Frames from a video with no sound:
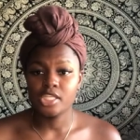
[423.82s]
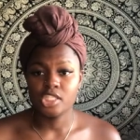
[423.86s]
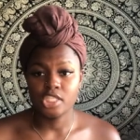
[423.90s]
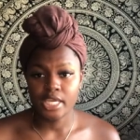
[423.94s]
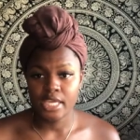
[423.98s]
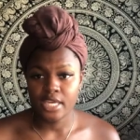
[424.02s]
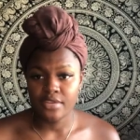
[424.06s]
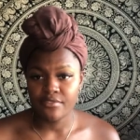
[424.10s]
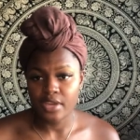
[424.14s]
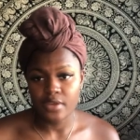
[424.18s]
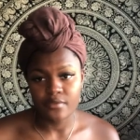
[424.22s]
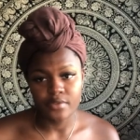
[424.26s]

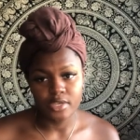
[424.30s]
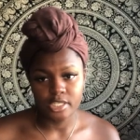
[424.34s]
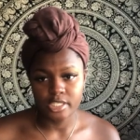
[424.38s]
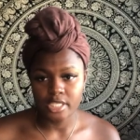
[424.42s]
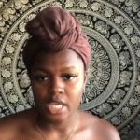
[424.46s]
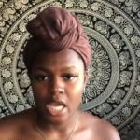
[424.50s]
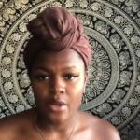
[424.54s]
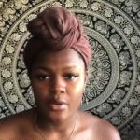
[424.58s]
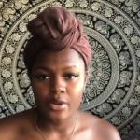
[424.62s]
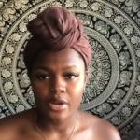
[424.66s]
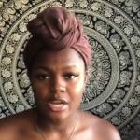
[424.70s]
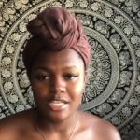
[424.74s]
shave every
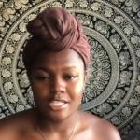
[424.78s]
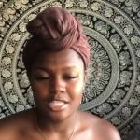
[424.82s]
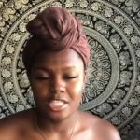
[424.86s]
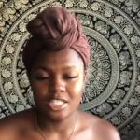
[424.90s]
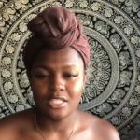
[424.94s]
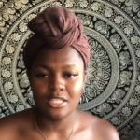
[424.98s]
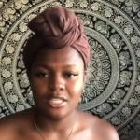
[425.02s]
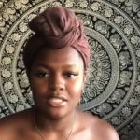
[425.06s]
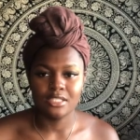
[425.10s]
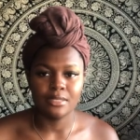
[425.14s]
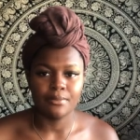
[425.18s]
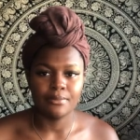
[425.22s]
shower, I just
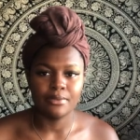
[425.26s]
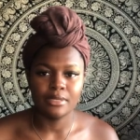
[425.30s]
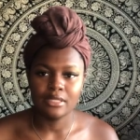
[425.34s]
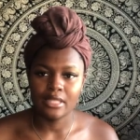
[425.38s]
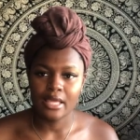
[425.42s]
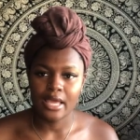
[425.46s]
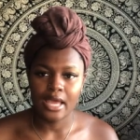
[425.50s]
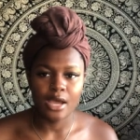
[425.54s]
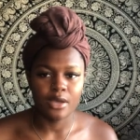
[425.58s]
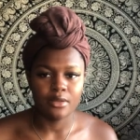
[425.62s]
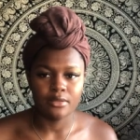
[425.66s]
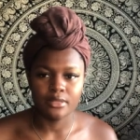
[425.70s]
need to put
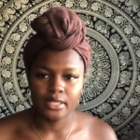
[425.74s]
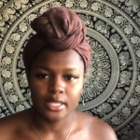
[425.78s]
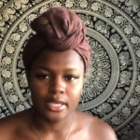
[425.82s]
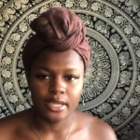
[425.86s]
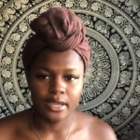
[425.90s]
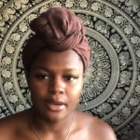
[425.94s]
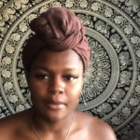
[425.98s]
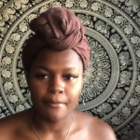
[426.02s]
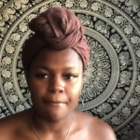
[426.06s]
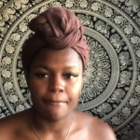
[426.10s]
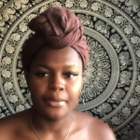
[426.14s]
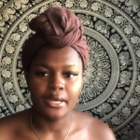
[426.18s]
that out
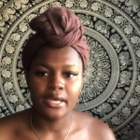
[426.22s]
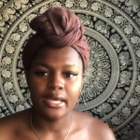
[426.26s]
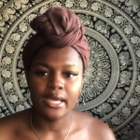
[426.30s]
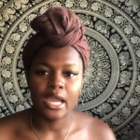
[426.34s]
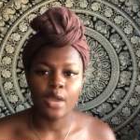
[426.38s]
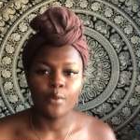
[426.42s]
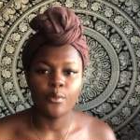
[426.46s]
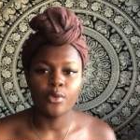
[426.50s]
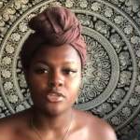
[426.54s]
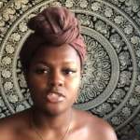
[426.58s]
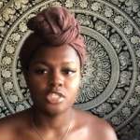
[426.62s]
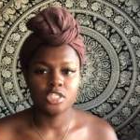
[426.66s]
there, but
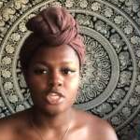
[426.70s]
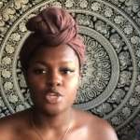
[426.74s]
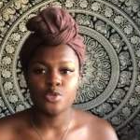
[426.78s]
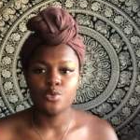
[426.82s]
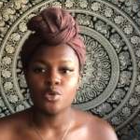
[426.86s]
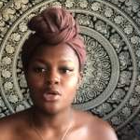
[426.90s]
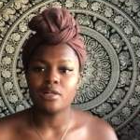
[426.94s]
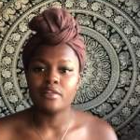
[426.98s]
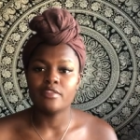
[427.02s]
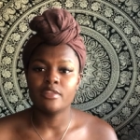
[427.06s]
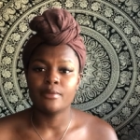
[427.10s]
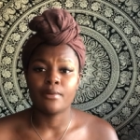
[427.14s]
I will show you
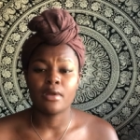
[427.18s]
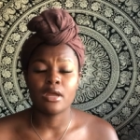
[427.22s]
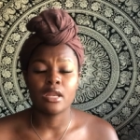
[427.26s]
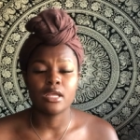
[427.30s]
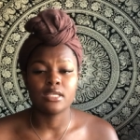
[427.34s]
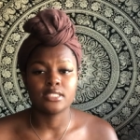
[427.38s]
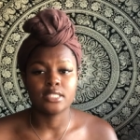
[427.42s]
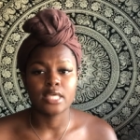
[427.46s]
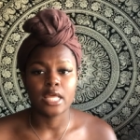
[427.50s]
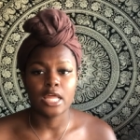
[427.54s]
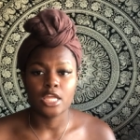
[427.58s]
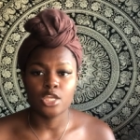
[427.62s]
all the
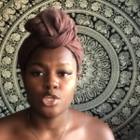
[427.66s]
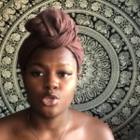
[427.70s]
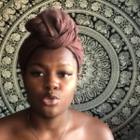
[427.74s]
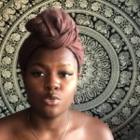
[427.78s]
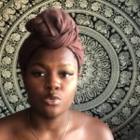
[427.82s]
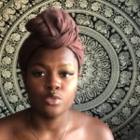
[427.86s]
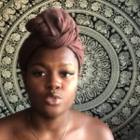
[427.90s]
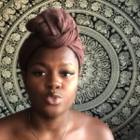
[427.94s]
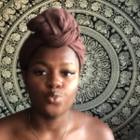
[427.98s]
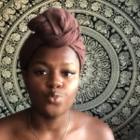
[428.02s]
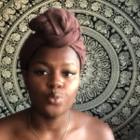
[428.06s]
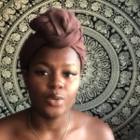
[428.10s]
products that I
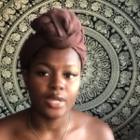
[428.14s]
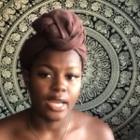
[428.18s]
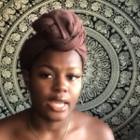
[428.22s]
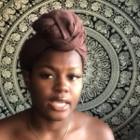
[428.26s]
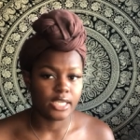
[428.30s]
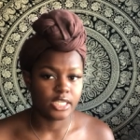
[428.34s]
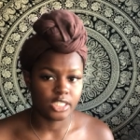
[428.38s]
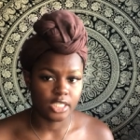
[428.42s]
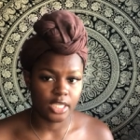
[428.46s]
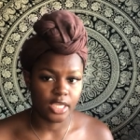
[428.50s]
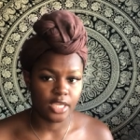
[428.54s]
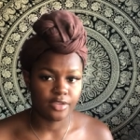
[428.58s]
use when I
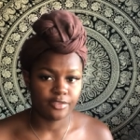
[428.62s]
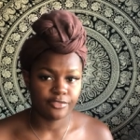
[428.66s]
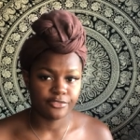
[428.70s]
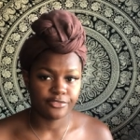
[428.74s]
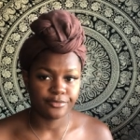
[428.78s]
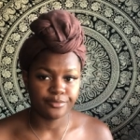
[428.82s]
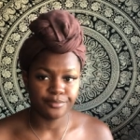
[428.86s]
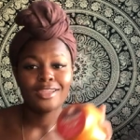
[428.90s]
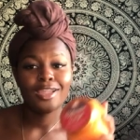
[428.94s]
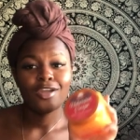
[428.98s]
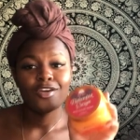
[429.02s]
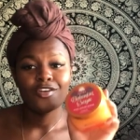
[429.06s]
shave.
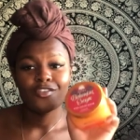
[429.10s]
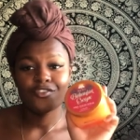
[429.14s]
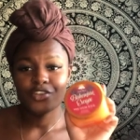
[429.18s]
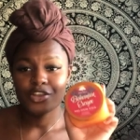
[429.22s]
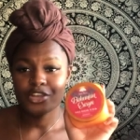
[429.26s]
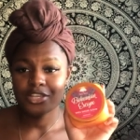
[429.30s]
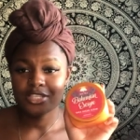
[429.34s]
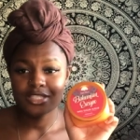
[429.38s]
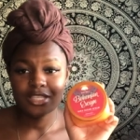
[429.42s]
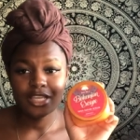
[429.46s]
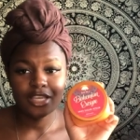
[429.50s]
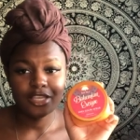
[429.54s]

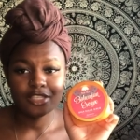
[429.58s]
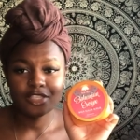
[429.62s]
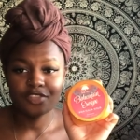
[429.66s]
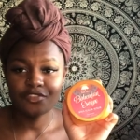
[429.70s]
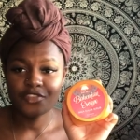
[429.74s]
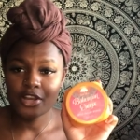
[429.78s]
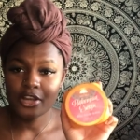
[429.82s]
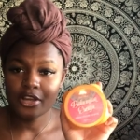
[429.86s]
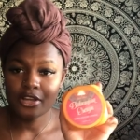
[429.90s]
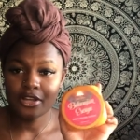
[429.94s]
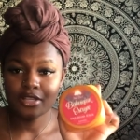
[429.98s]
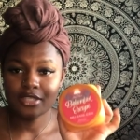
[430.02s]
First things
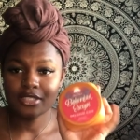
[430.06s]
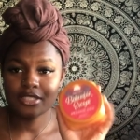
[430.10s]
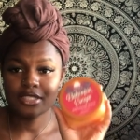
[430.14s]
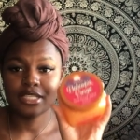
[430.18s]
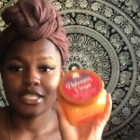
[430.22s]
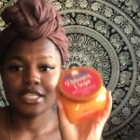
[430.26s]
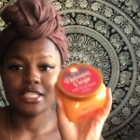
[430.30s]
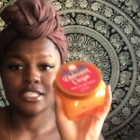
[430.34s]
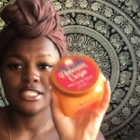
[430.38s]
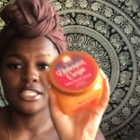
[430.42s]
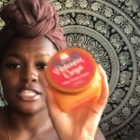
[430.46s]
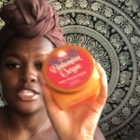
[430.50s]
first
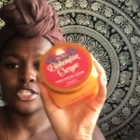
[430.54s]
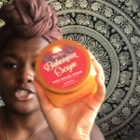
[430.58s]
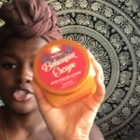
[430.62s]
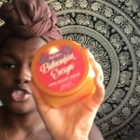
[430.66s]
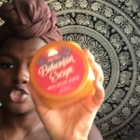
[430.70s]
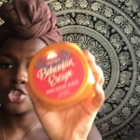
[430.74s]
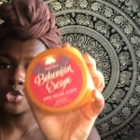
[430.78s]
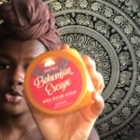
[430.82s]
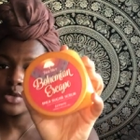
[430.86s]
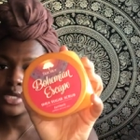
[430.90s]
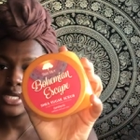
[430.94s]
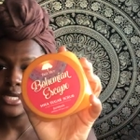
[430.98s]
is
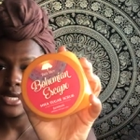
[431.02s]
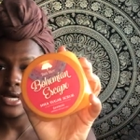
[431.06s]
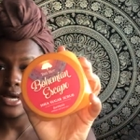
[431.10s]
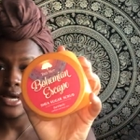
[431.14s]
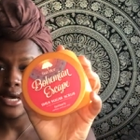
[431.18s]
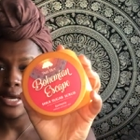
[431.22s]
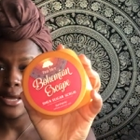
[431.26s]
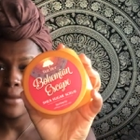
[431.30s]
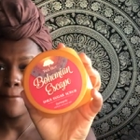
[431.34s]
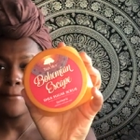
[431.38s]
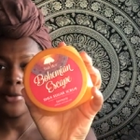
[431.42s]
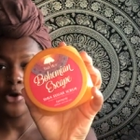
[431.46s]
this Tree
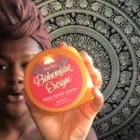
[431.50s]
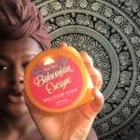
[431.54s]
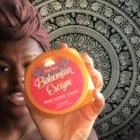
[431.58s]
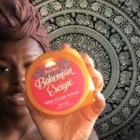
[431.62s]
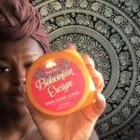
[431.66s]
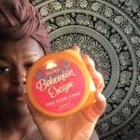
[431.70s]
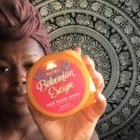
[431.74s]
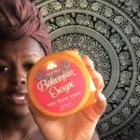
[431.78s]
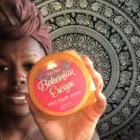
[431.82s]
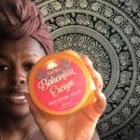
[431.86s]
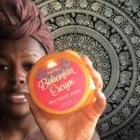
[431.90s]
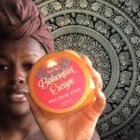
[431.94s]
Hut
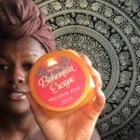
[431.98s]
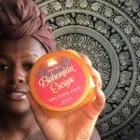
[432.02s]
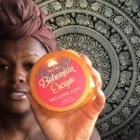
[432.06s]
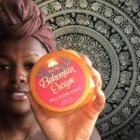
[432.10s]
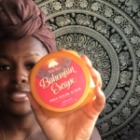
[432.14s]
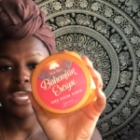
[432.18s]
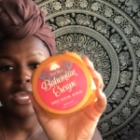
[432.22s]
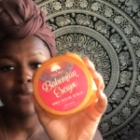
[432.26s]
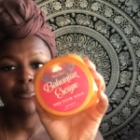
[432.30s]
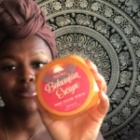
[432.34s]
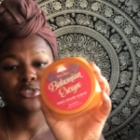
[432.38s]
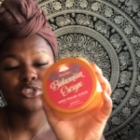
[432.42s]
Bohemian
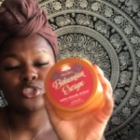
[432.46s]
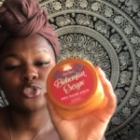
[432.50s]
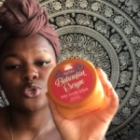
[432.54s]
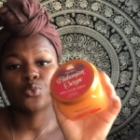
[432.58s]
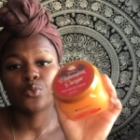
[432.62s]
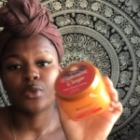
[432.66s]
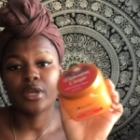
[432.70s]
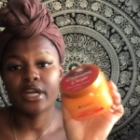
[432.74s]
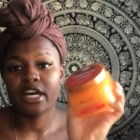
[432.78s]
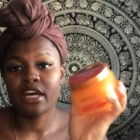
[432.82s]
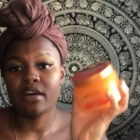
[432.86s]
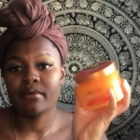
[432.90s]
Escape
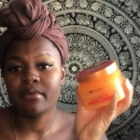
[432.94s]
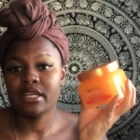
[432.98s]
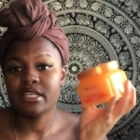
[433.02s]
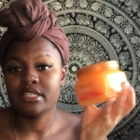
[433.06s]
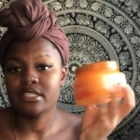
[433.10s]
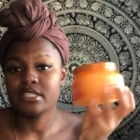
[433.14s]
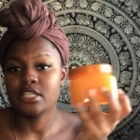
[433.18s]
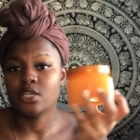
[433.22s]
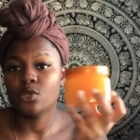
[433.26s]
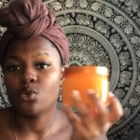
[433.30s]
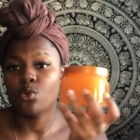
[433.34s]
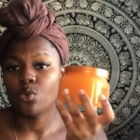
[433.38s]
Scrub. It is
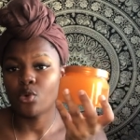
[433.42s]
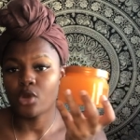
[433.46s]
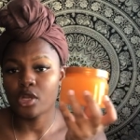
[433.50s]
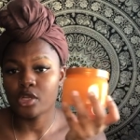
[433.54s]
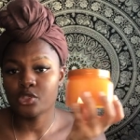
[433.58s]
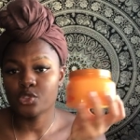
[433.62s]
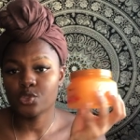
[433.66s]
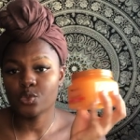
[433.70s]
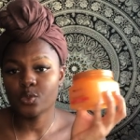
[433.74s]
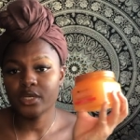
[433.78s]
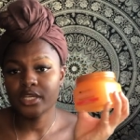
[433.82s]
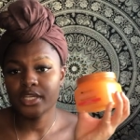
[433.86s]
the
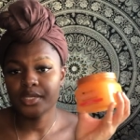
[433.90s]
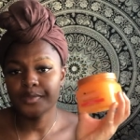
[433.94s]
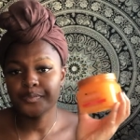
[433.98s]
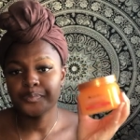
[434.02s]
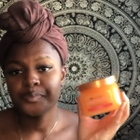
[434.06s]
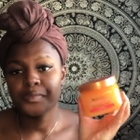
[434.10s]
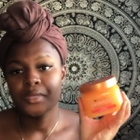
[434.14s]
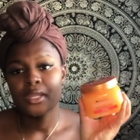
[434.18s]
orange one.